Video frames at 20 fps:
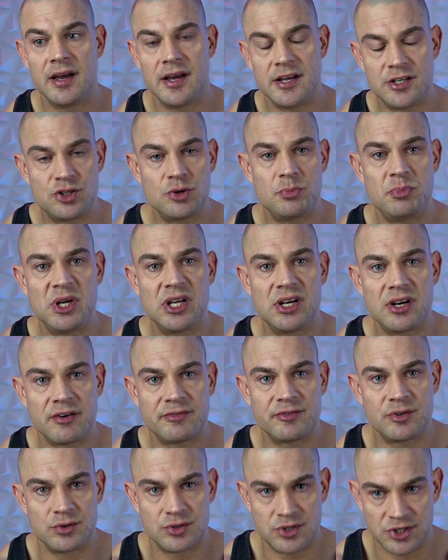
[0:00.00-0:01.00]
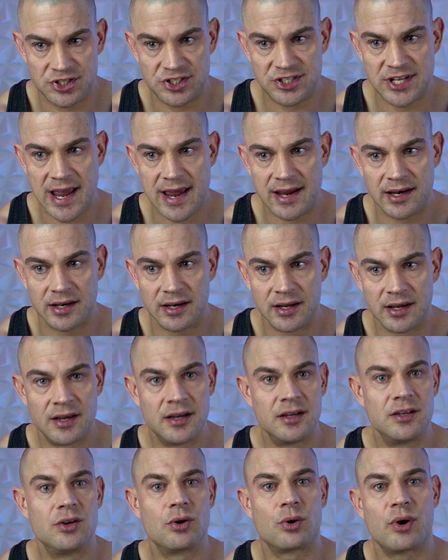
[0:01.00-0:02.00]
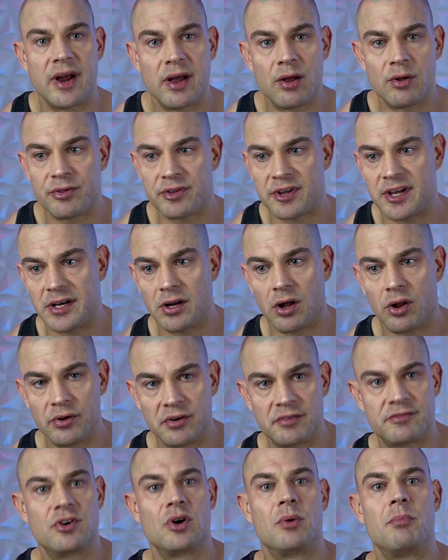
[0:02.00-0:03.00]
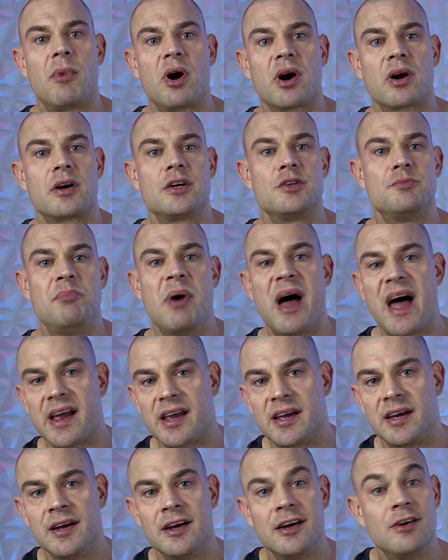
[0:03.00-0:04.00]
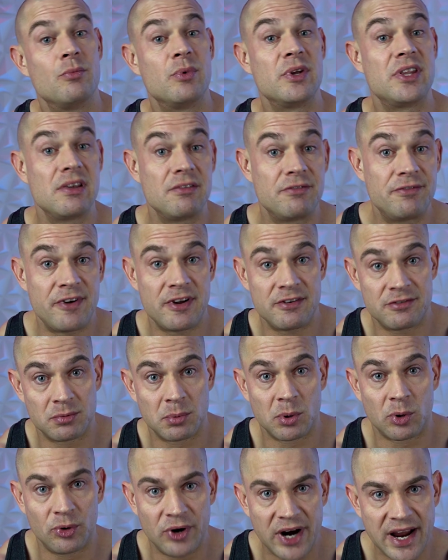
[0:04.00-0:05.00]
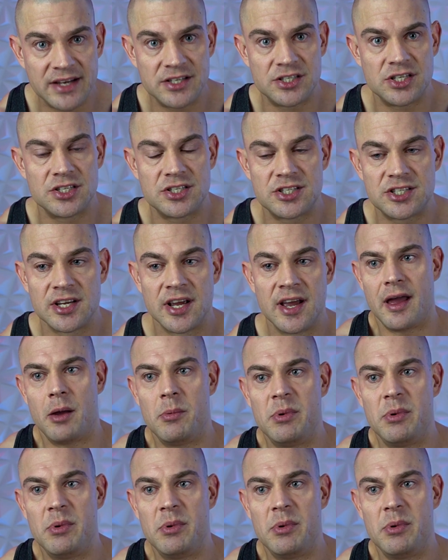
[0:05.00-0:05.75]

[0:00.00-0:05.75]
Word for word: It should be enough to sustain your health, get all of your markers back within favorable ranges.